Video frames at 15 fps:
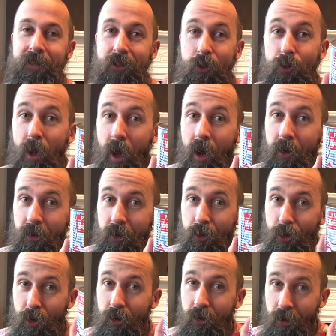you
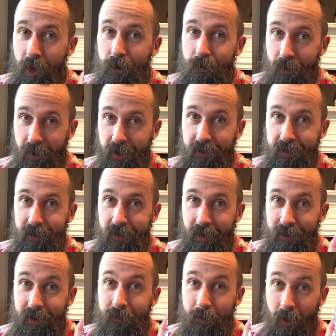couldn't know this.
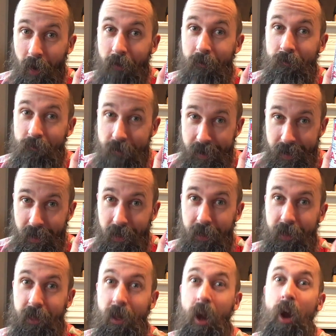I said, but I
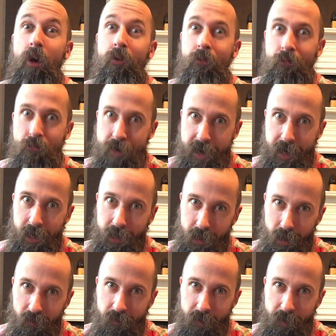really, really love